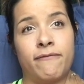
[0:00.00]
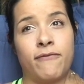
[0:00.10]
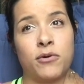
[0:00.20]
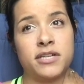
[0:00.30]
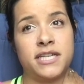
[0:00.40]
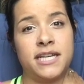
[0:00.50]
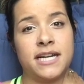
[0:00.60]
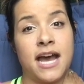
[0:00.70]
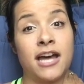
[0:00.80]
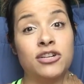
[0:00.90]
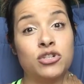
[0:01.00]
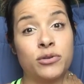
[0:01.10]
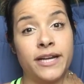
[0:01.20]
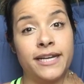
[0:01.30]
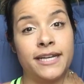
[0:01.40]

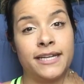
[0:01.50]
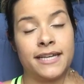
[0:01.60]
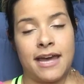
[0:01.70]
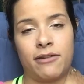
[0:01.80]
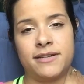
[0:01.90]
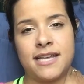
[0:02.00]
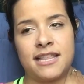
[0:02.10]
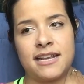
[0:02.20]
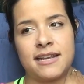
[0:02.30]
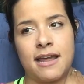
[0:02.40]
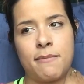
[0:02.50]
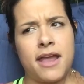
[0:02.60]
1,400 calories at that time.